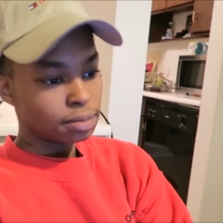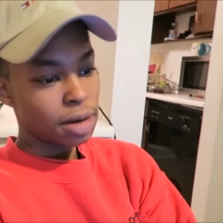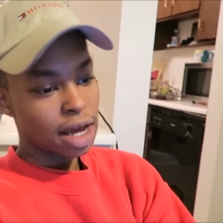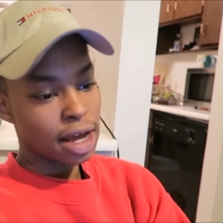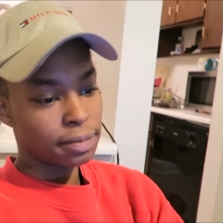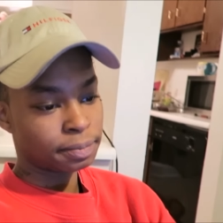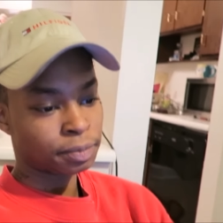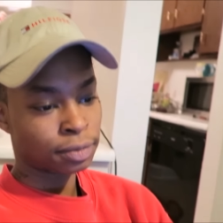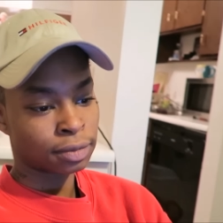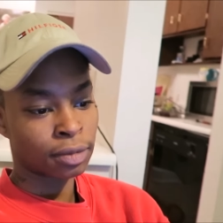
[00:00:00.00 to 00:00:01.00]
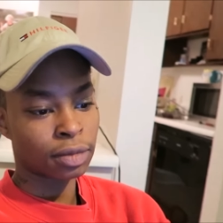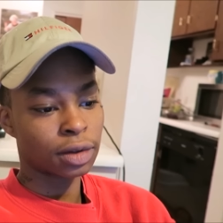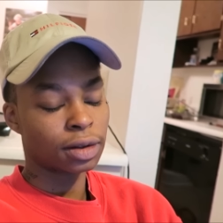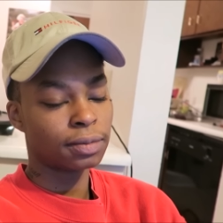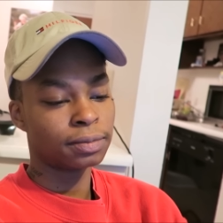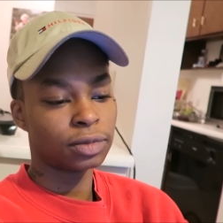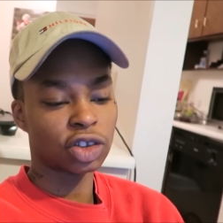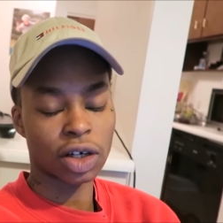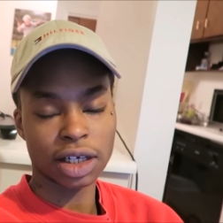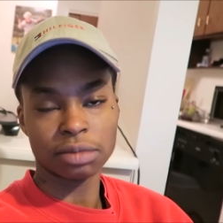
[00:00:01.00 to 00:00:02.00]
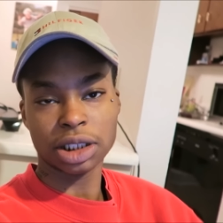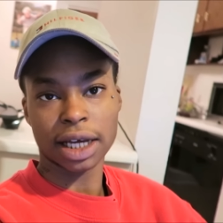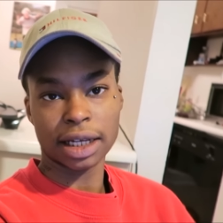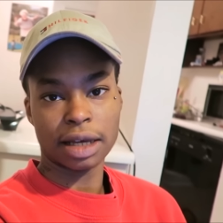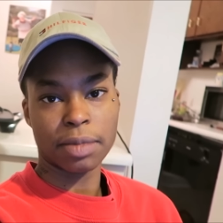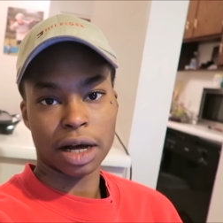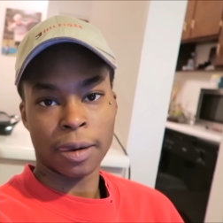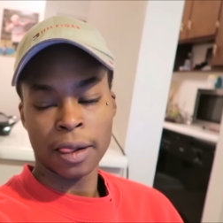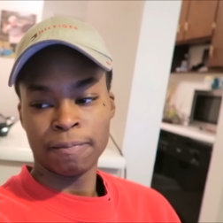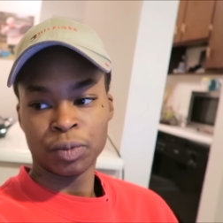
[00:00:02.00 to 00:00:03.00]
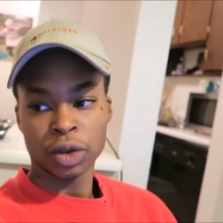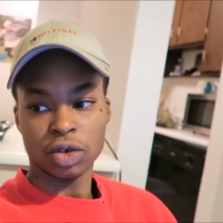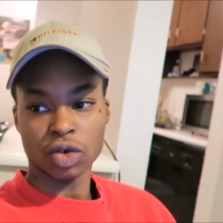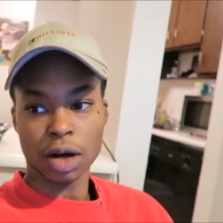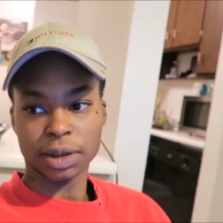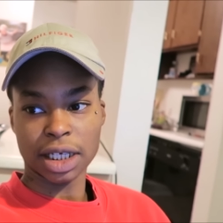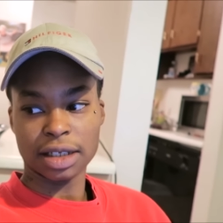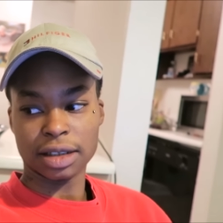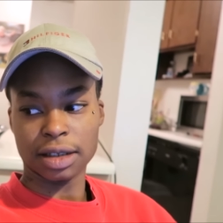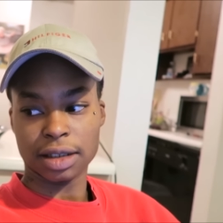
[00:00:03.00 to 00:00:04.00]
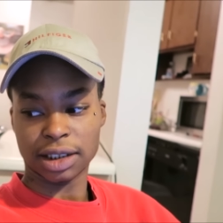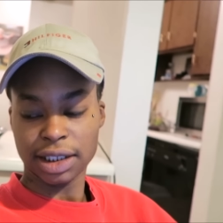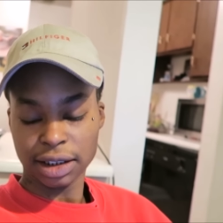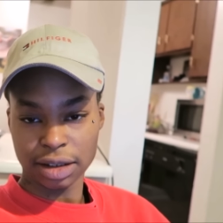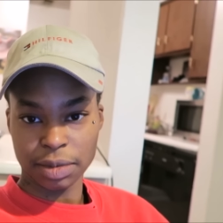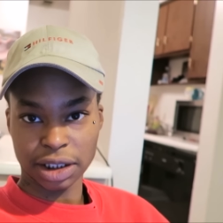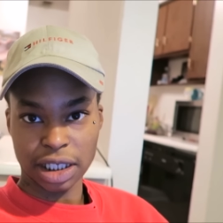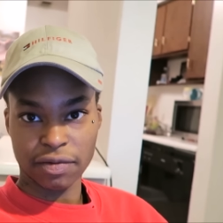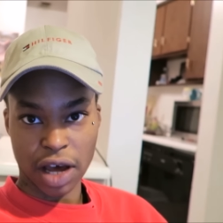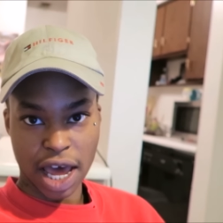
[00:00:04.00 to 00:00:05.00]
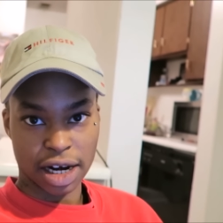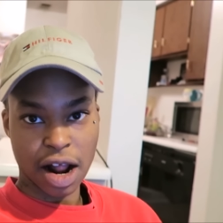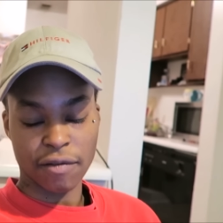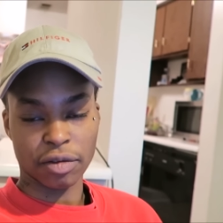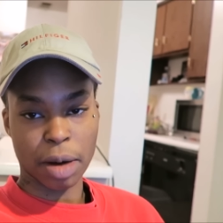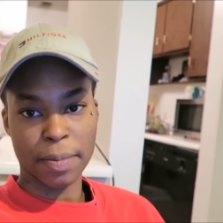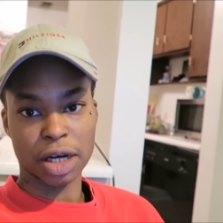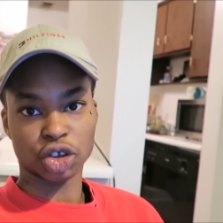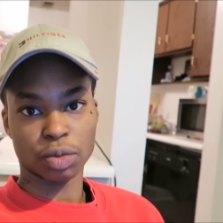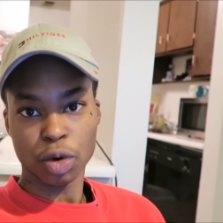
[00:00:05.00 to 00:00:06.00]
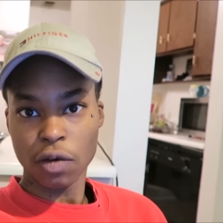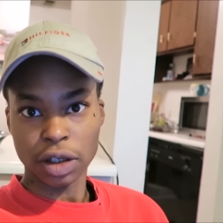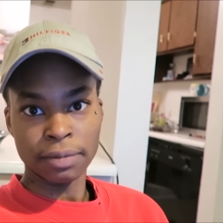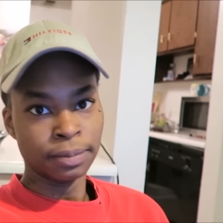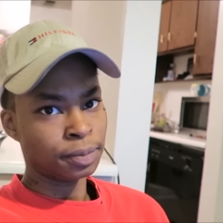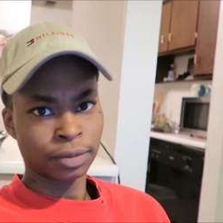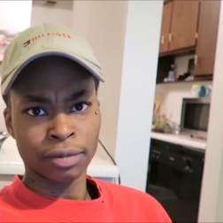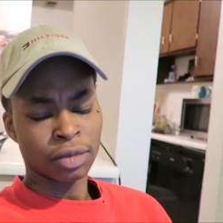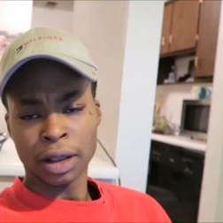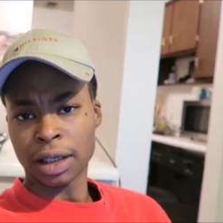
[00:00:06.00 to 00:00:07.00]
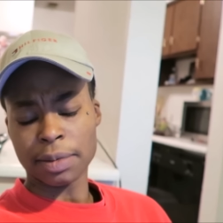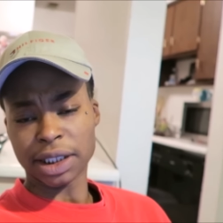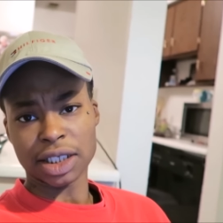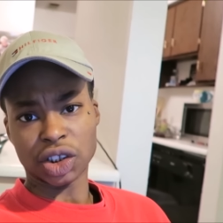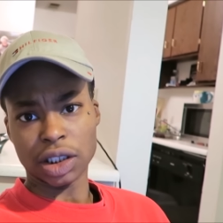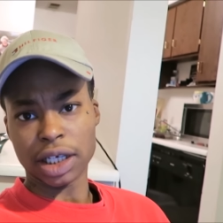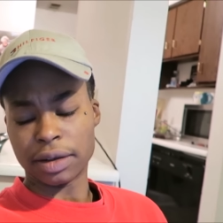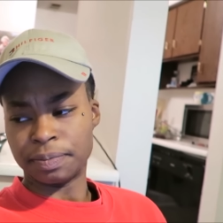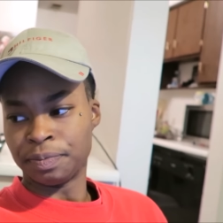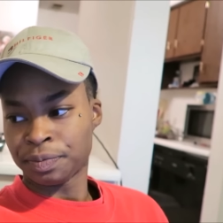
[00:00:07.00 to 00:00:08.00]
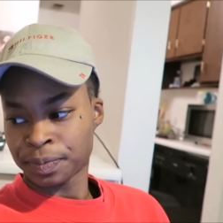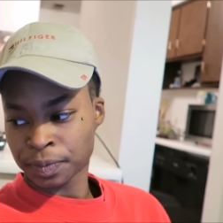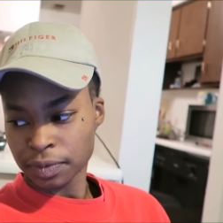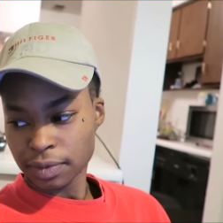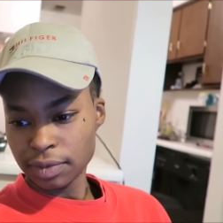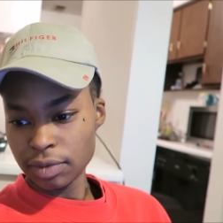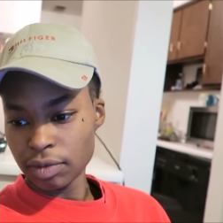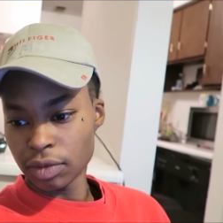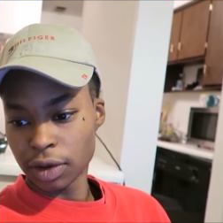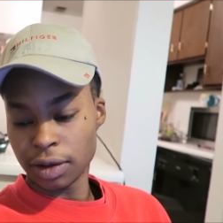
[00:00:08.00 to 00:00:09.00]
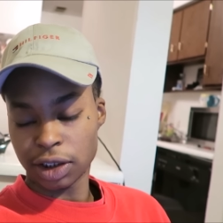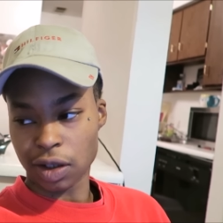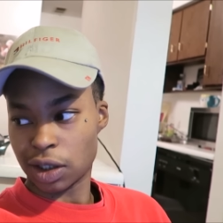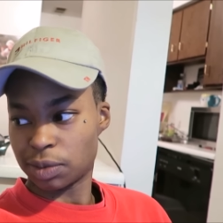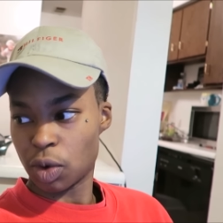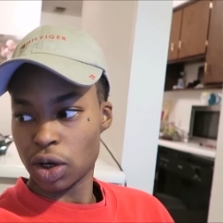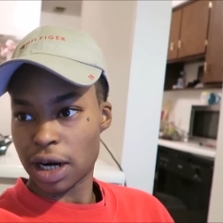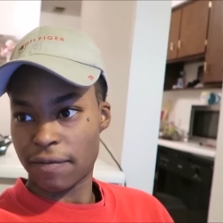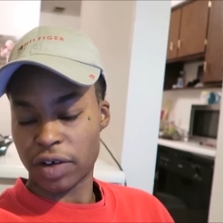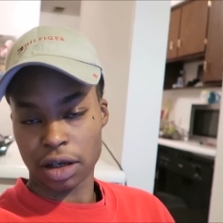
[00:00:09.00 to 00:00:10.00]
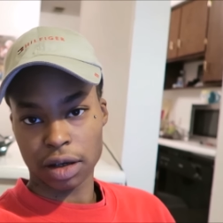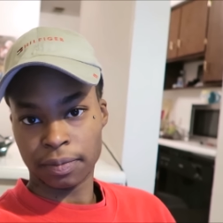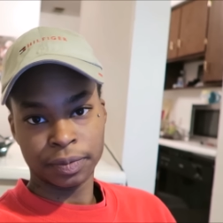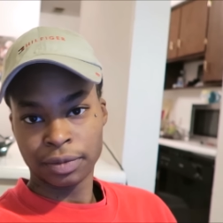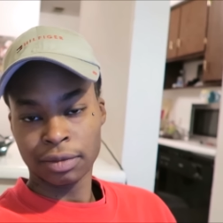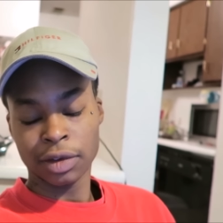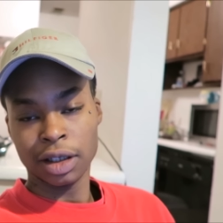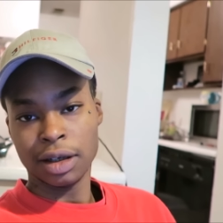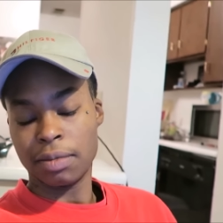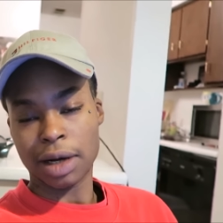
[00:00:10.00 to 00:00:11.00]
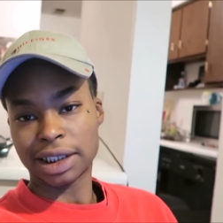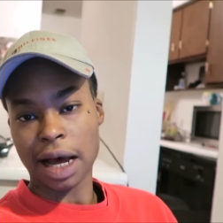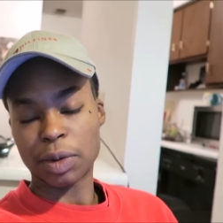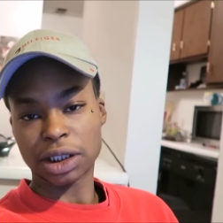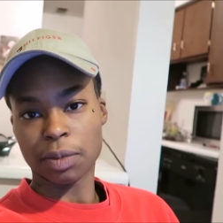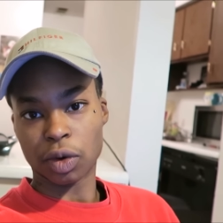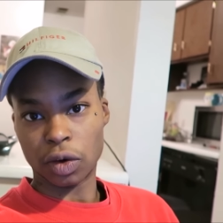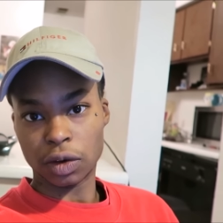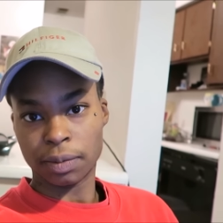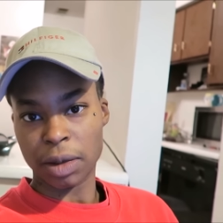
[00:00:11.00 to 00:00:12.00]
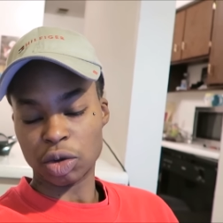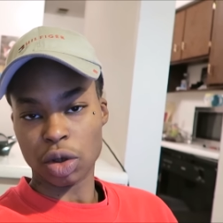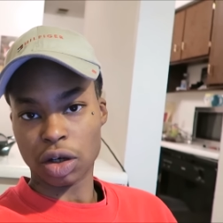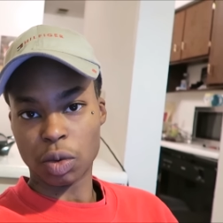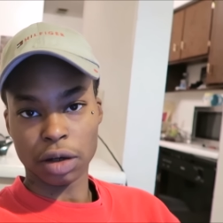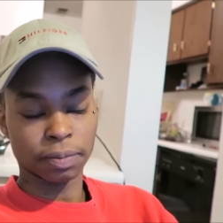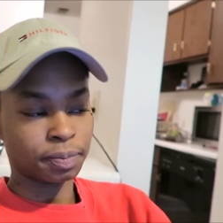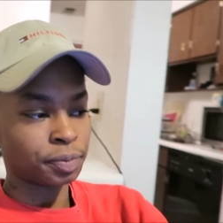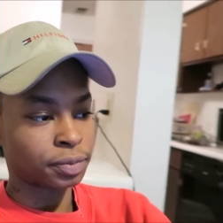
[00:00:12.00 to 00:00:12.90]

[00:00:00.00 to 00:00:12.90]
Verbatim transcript: Man, so I kept checking in my, you know what I'm saying, the system to see if I had it off, if my manager approved it. Kept saying she didn't. So this morning I figured my time wasn't approved, might as well go to work.